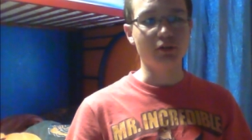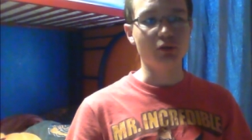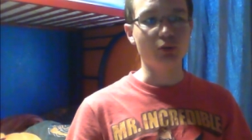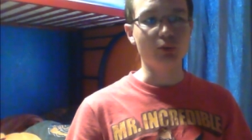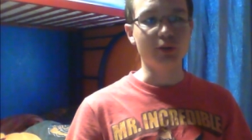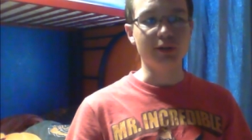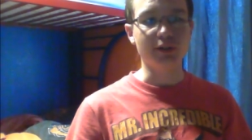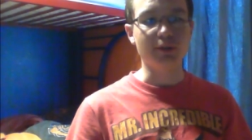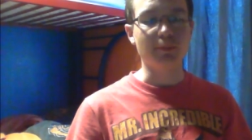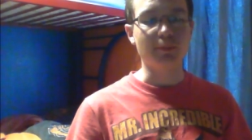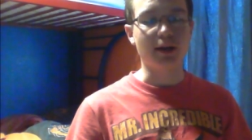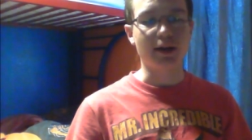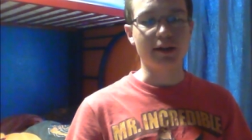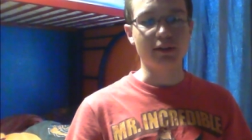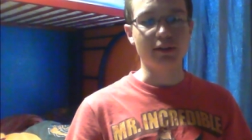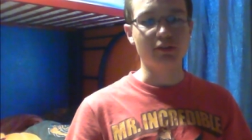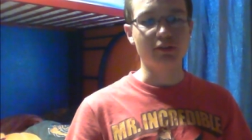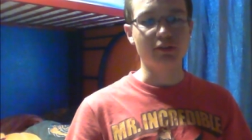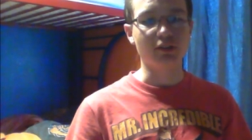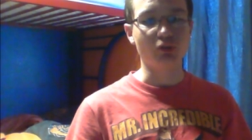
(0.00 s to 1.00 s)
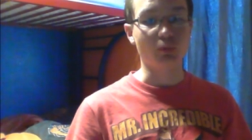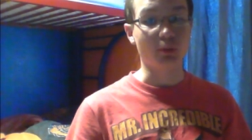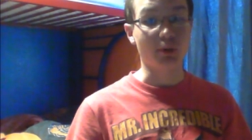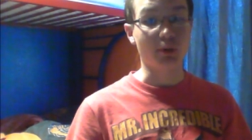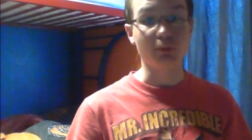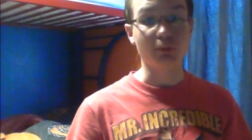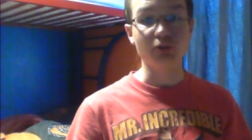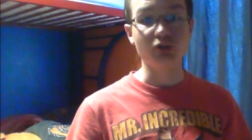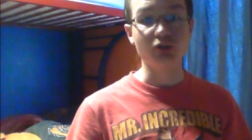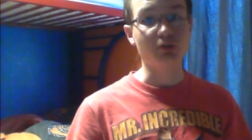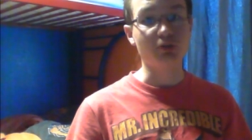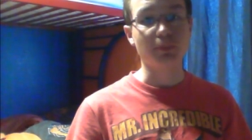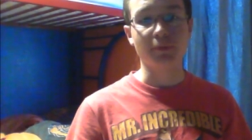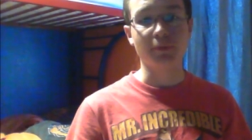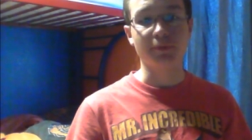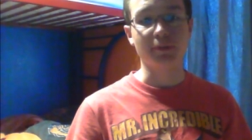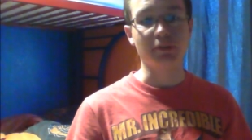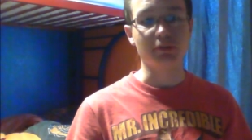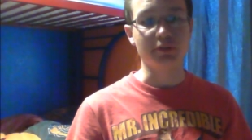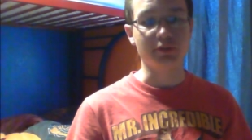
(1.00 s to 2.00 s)
doing the behind-the-scenes work, which is
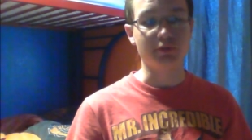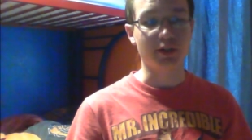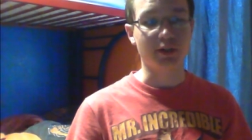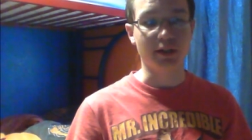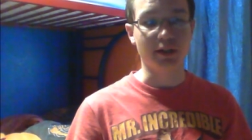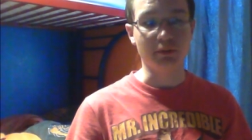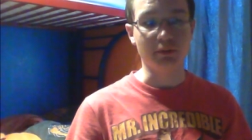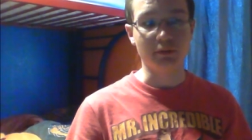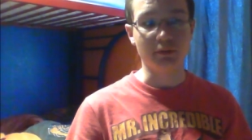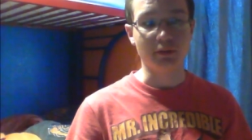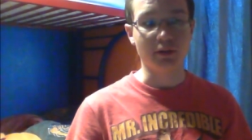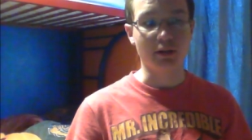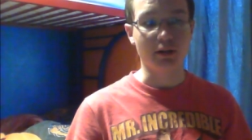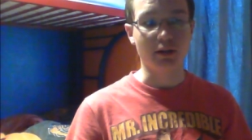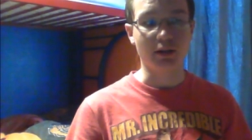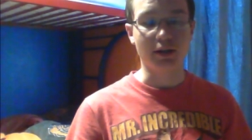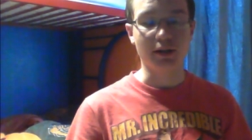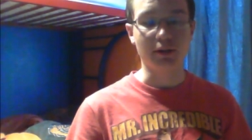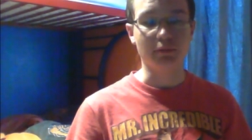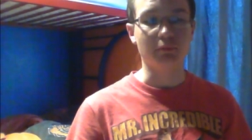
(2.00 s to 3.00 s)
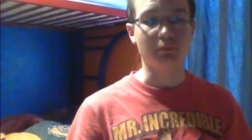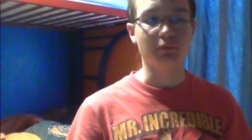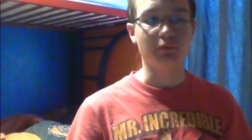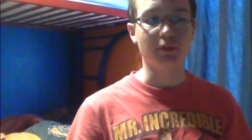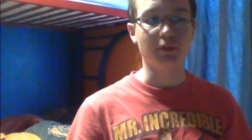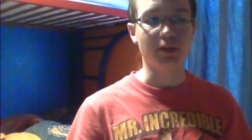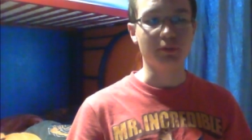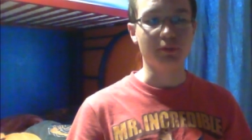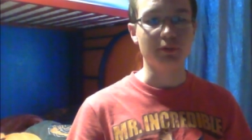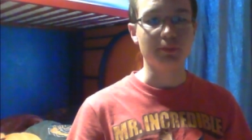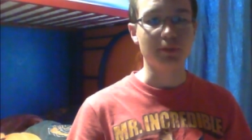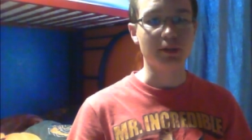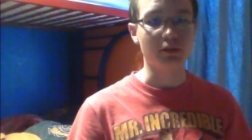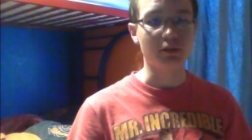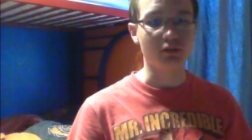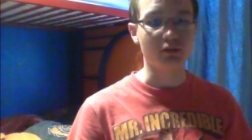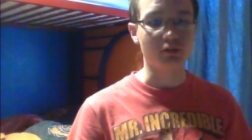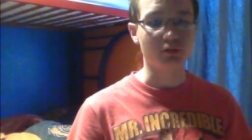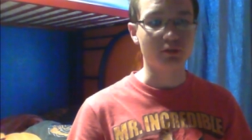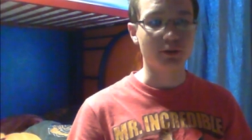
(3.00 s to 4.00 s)
perfectly fine. I am fine with
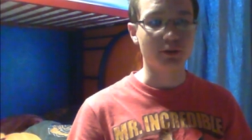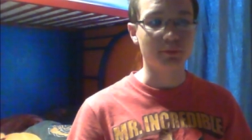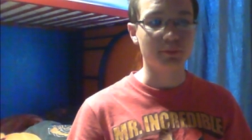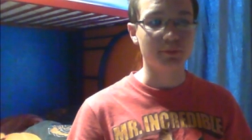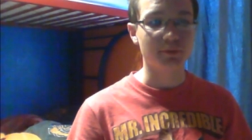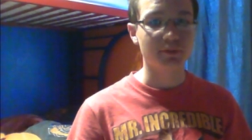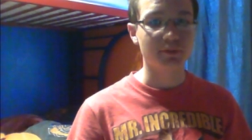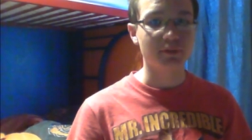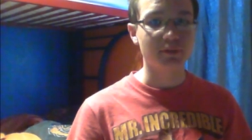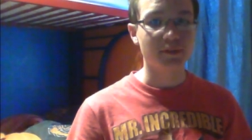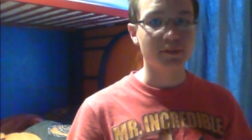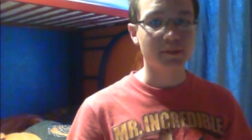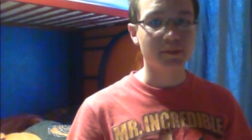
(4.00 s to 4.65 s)
making scripts.